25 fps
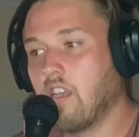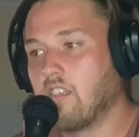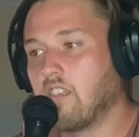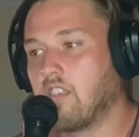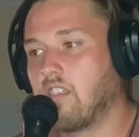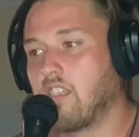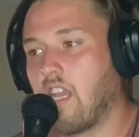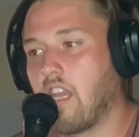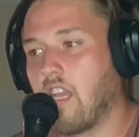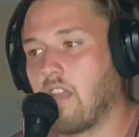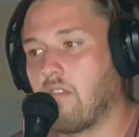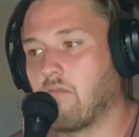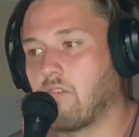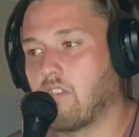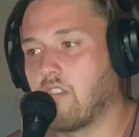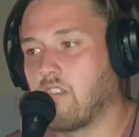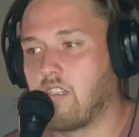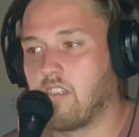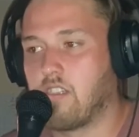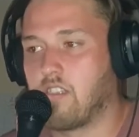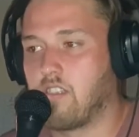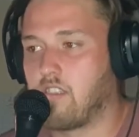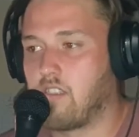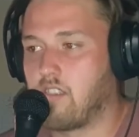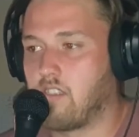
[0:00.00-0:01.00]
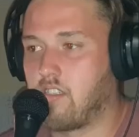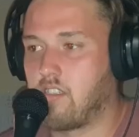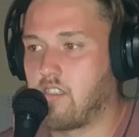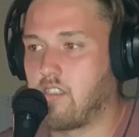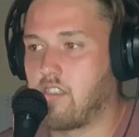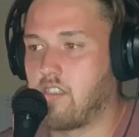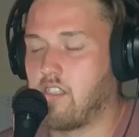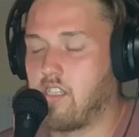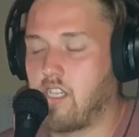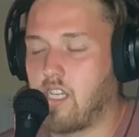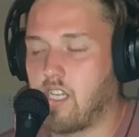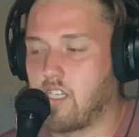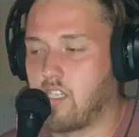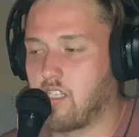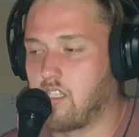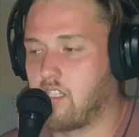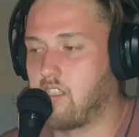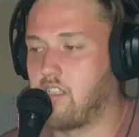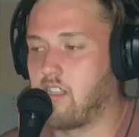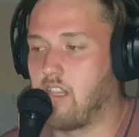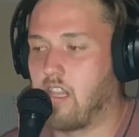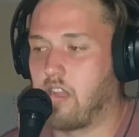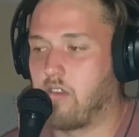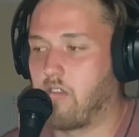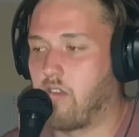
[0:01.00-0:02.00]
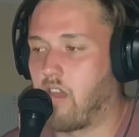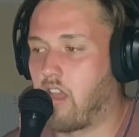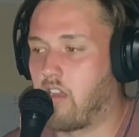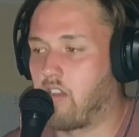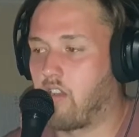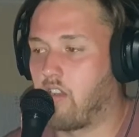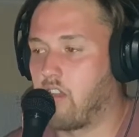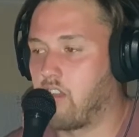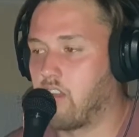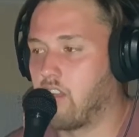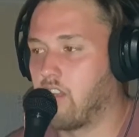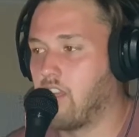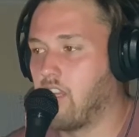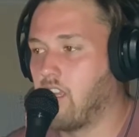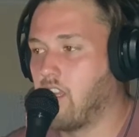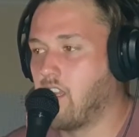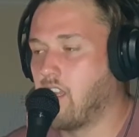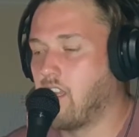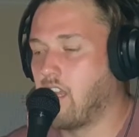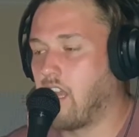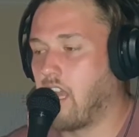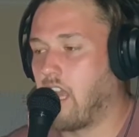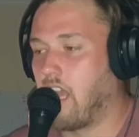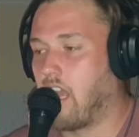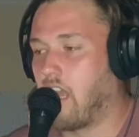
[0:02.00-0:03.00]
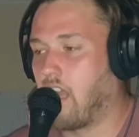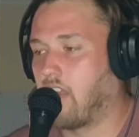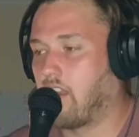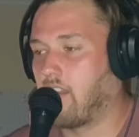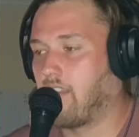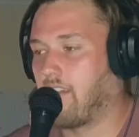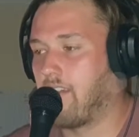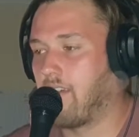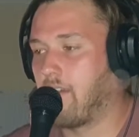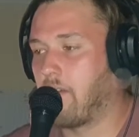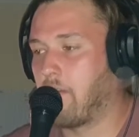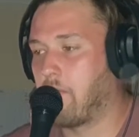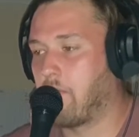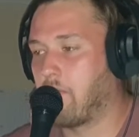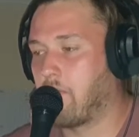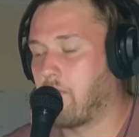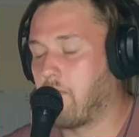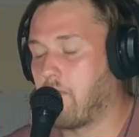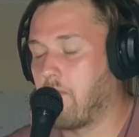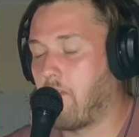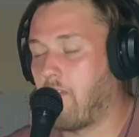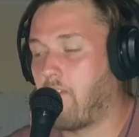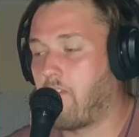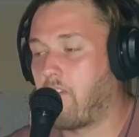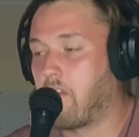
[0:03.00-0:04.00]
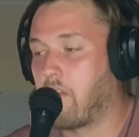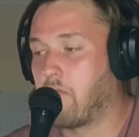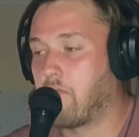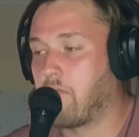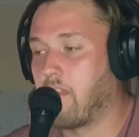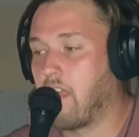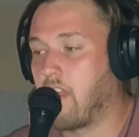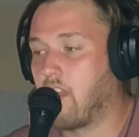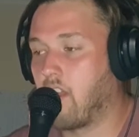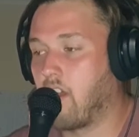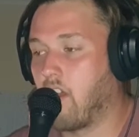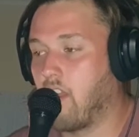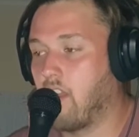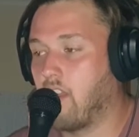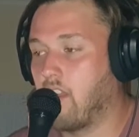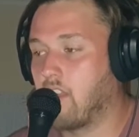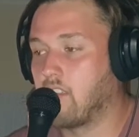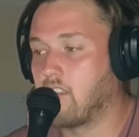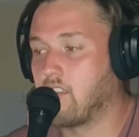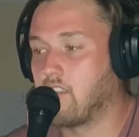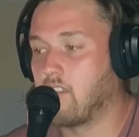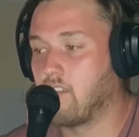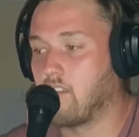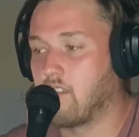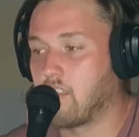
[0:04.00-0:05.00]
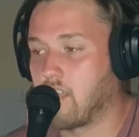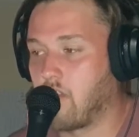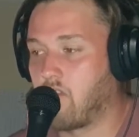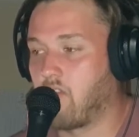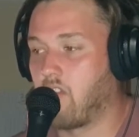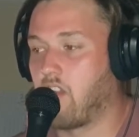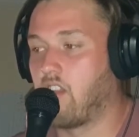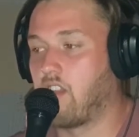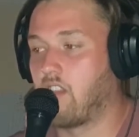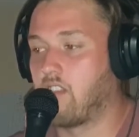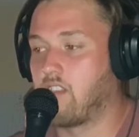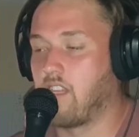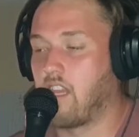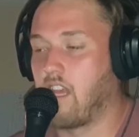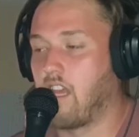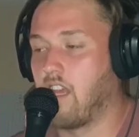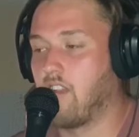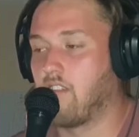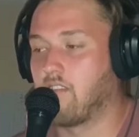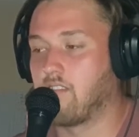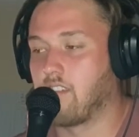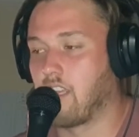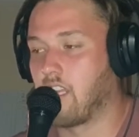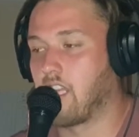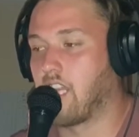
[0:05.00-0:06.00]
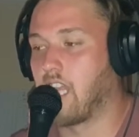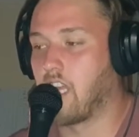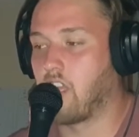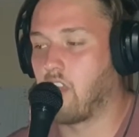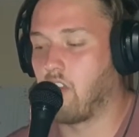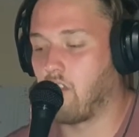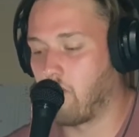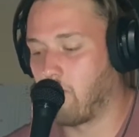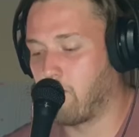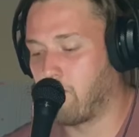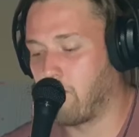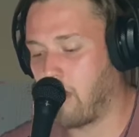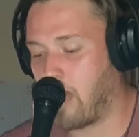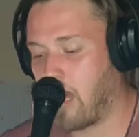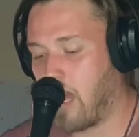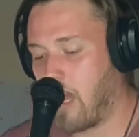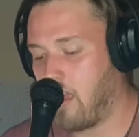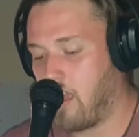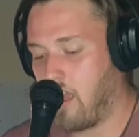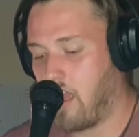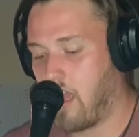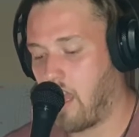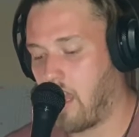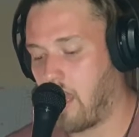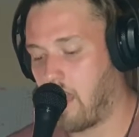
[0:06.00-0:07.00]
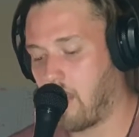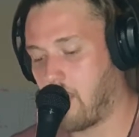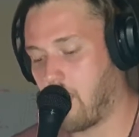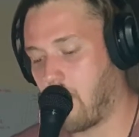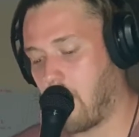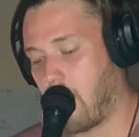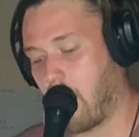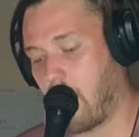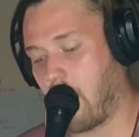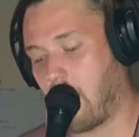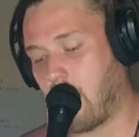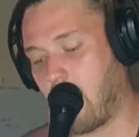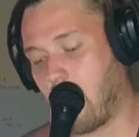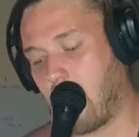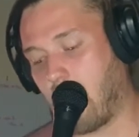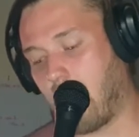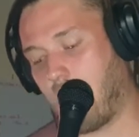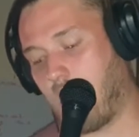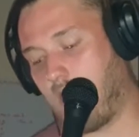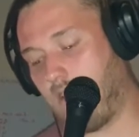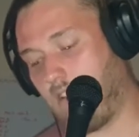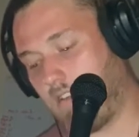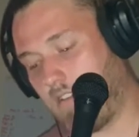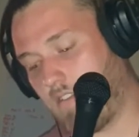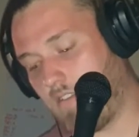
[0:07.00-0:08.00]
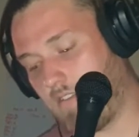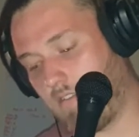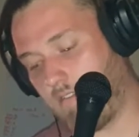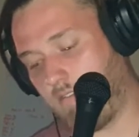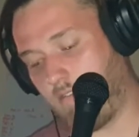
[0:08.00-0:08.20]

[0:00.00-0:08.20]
She just slid right on, and from then on, as soon as I wrote it down, I was like, thank you, goodbye, and then I